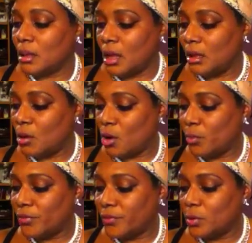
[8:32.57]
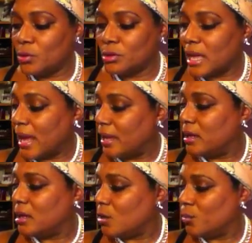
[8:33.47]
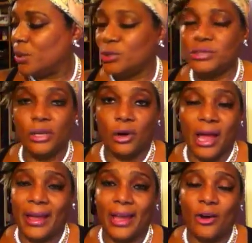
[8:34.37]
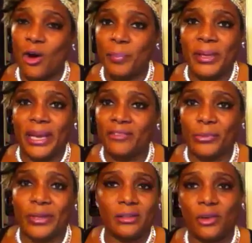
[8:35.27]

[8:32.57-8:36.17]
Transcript: Hardwood floors. When you see, I had carpet everywhere.